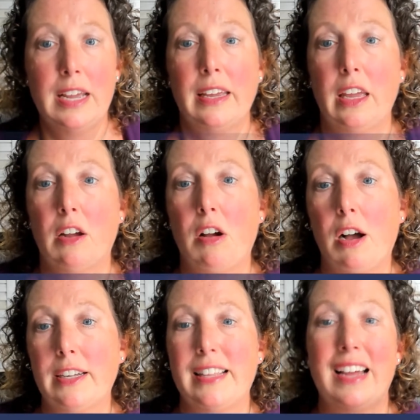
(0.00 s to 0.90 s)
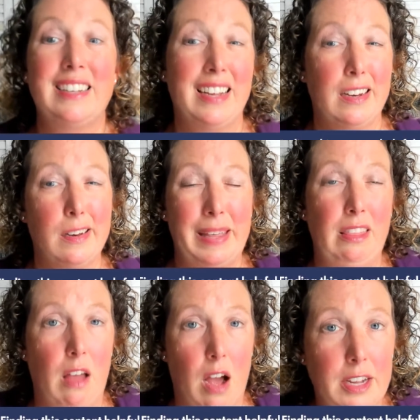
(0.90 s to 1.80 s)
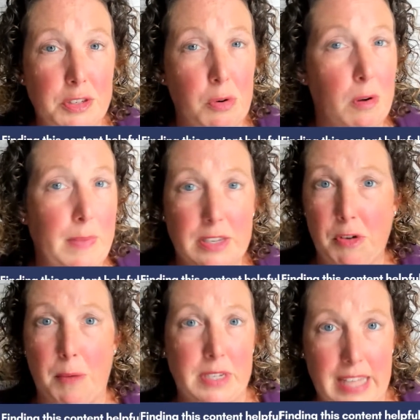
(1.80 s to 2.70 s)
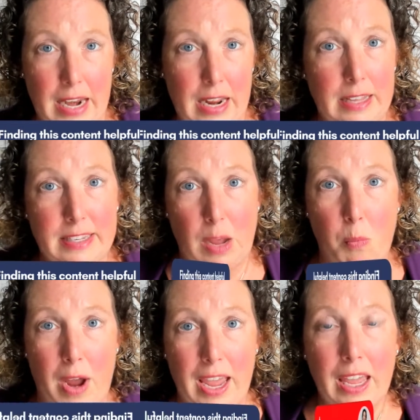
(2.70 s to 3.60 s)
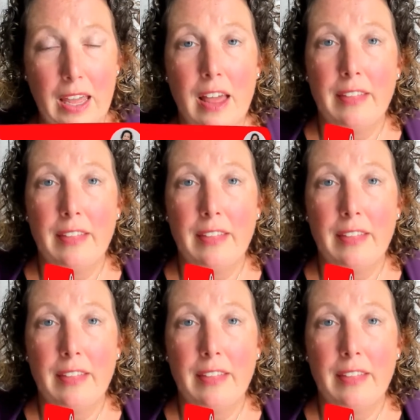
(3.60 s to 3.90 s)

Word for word: can cause that data to be lost or misrepresented in some way